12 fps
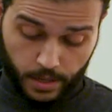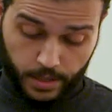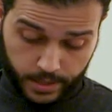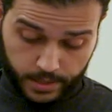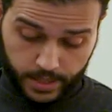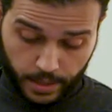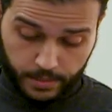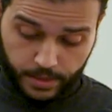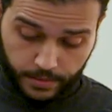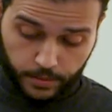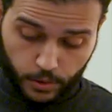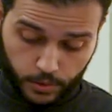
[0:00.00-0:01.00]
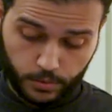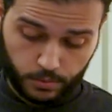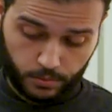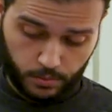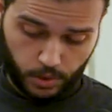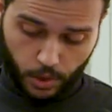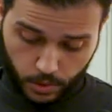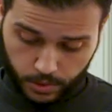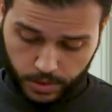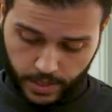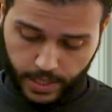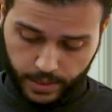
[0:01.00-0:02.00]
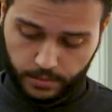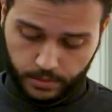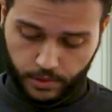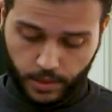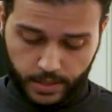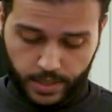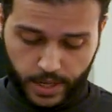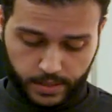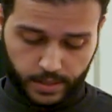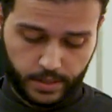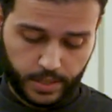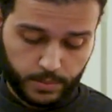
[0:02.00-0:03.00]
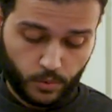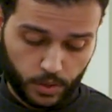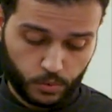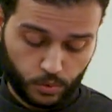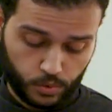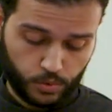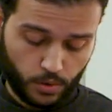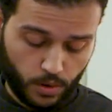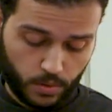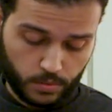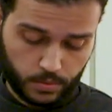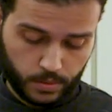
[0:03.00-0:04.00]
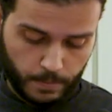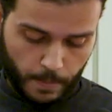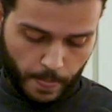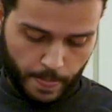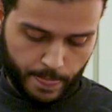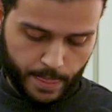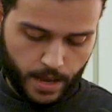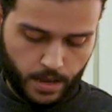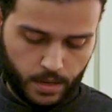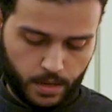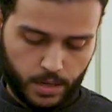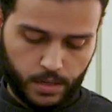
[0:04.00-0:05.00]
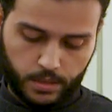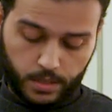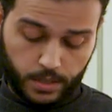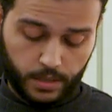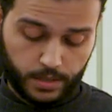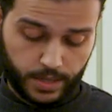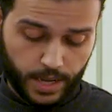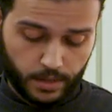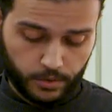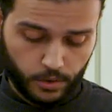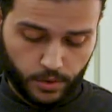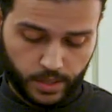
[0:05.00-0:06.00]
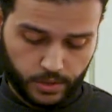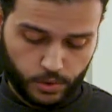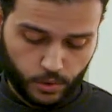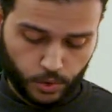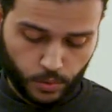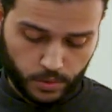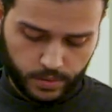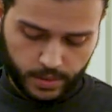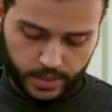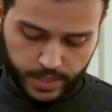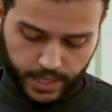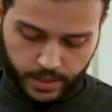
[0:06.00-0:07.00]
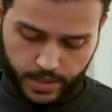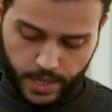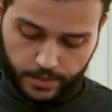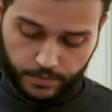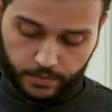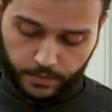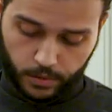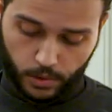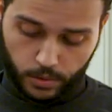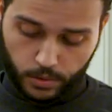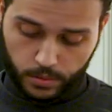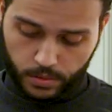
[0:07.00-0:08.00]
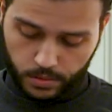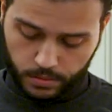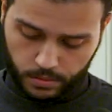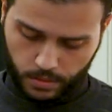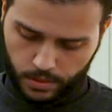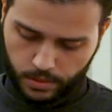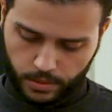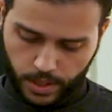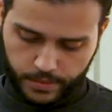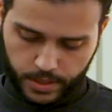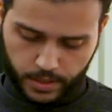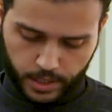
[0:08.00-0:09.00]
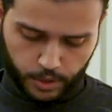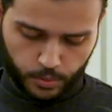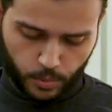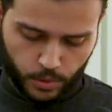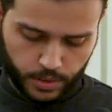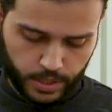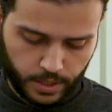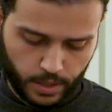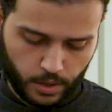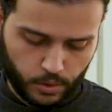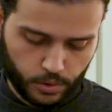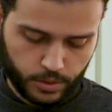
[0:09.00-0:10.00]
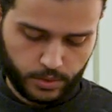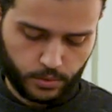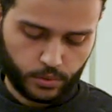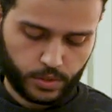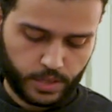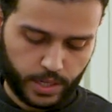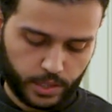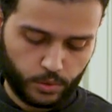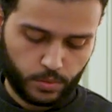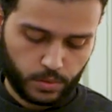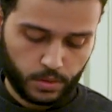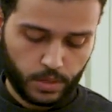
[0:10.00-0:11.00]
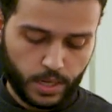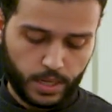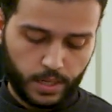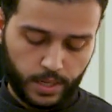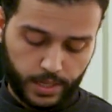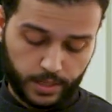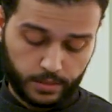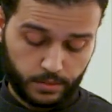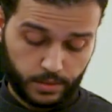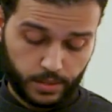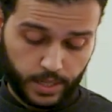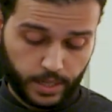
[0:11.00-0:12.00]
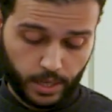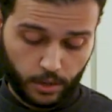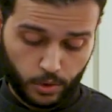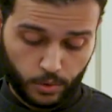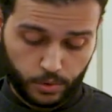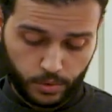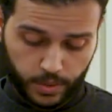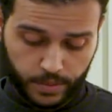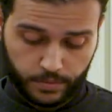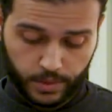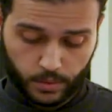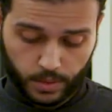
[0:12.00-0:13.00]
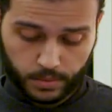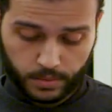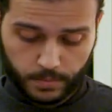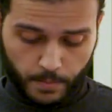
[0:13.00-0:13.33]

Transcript: I examined the photo closely and tried asking him what was wrong. He carried on as usual in the days that followed, arriving each morning according to schedule and saying hello to everyone.